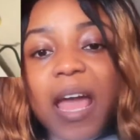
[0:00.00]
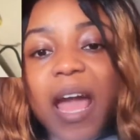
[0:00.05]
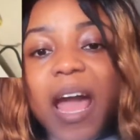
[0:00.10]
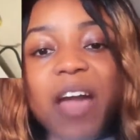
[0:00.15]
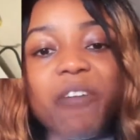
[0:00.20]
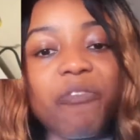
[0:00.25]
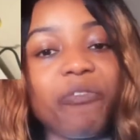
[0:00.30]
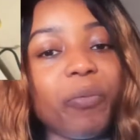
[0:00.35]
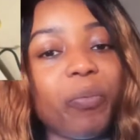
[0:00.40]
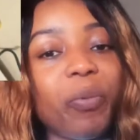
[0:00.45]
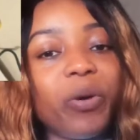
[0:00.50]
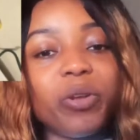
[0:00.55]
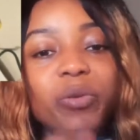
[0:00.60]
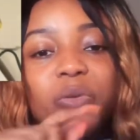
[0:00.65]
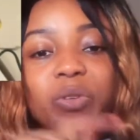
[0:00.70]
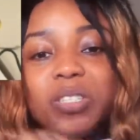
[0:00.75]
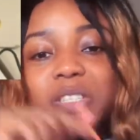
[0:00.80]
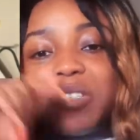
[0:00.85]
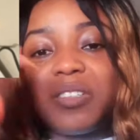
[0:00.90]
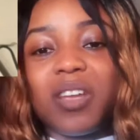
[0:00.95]
everybody
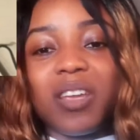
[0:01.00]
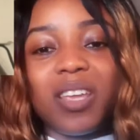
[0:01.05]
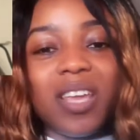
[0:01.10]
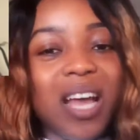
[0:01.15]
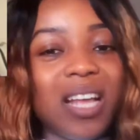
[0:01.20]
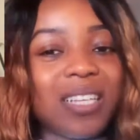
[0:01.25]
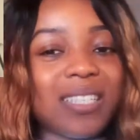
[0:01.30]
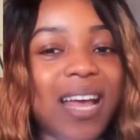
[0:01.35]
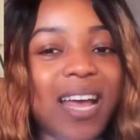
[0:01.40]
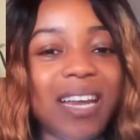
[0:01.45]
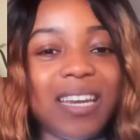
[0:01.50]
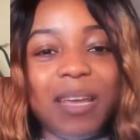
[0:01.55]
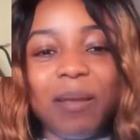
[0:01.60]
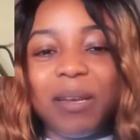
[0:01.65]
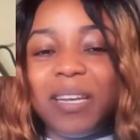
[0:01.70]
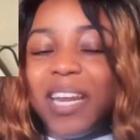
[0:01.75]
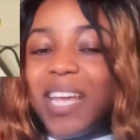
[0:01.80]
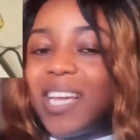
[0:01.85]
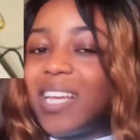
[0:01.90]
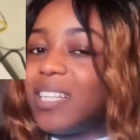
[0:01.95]
who's in Turkey has had a
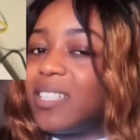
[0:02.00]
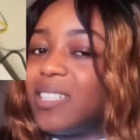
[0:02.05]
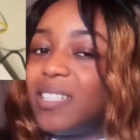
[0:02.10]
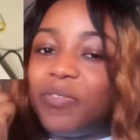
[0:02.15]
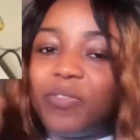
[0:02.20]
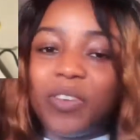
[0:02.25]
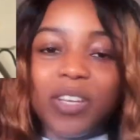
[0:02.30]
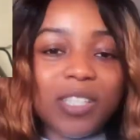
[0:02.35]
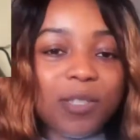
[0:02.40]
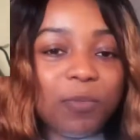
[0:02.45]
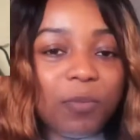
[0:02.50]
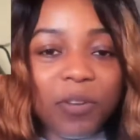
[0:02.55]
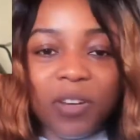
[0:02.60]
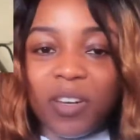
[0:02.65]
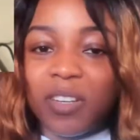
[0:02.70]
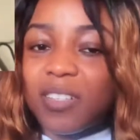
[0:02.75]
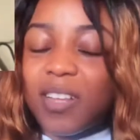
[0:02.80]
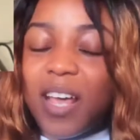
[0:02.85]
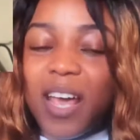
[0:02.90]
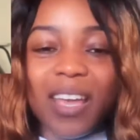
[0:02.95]
negative
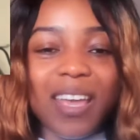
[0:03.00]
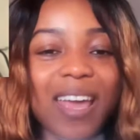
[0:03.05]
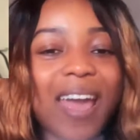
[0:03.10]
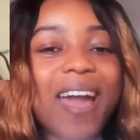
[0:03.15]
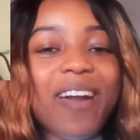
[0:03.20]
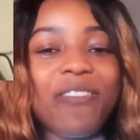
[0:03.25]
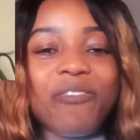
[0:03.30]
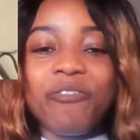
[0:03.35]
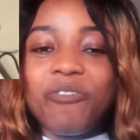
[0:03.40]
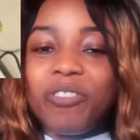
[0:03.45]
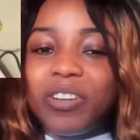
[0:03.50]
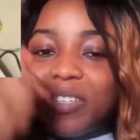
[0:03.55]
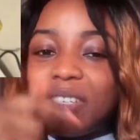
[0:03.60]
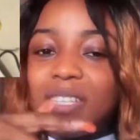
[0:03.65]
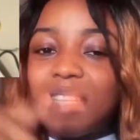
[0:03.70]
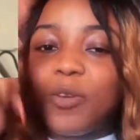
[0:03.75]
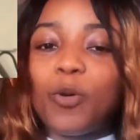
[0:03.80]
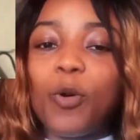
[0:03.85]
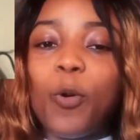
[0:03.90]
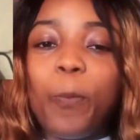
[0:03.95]
experience, like every
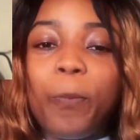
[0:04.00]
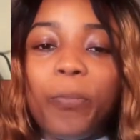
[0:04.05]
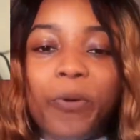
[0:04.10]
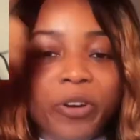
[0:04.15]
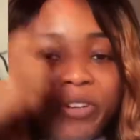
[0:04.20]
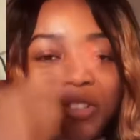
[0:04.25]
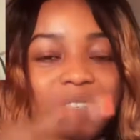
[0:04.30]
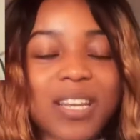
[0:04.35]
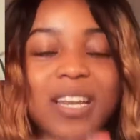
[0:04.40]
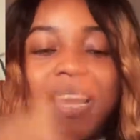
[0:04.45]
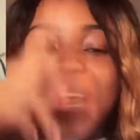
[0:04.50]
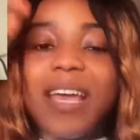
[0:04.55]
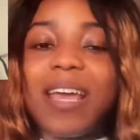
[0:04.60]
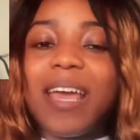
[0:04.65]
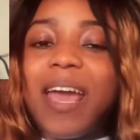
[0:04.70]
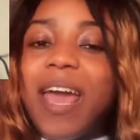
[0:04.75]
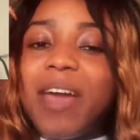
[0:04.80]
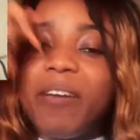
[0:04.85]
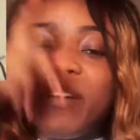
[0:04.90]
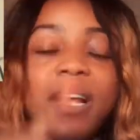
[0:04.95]
single person,
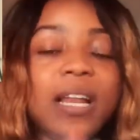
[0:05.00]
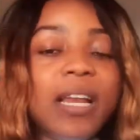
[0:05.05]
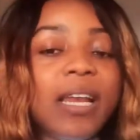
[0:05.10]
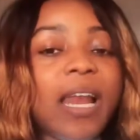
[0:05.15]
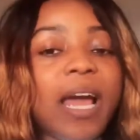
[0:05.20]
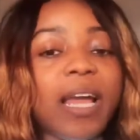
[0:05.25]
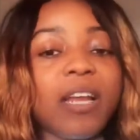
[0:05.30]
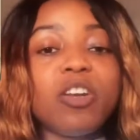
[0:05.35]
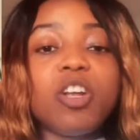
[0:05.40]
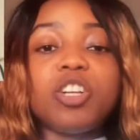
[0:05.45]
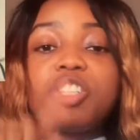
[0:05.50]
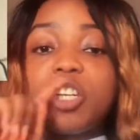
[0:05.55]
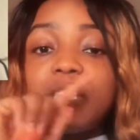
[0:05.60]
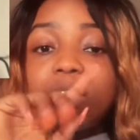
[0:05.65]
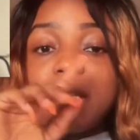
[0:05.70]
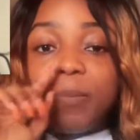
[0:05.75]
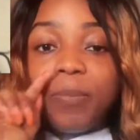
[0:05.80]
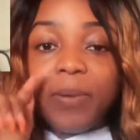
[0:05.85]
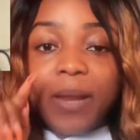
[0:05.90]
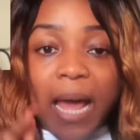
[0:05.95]
like not
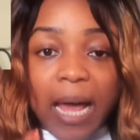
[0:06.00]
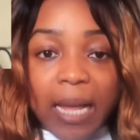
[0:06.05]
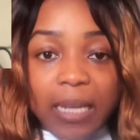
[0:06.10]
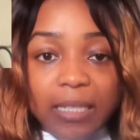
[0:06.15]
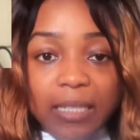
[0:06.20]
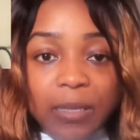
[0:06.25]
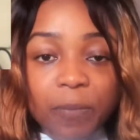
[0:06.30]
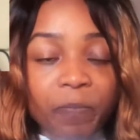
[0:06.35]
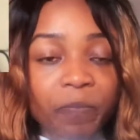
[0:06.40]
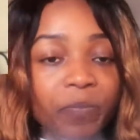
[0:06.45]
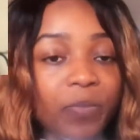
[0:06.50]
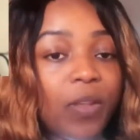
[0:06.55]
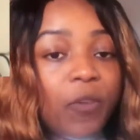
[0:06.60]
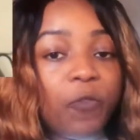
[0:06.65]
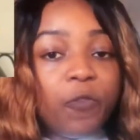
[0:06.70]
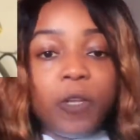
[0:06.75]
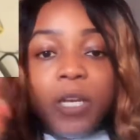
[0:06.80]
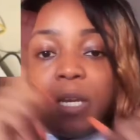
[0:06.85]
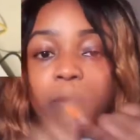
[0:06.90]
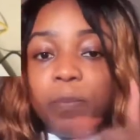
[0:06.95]
just the blacks, the
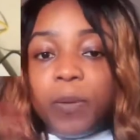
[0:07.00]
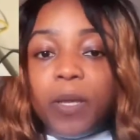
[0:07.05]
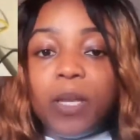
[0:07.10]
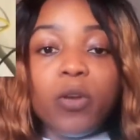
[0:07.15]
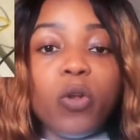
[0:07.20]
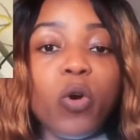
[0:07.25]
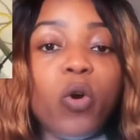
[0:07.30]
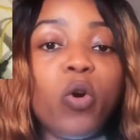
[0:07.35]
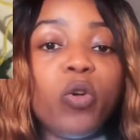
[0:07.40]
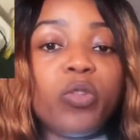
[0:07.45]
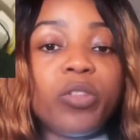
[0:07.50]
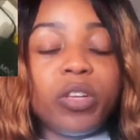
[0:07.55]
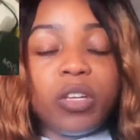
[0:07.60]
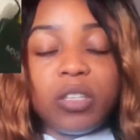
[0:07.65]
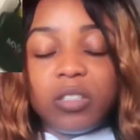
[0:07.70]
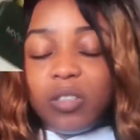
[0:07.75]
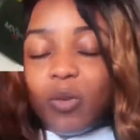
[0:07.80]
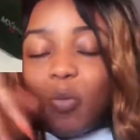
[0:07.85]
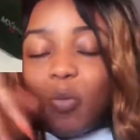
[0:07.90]
Filipino, the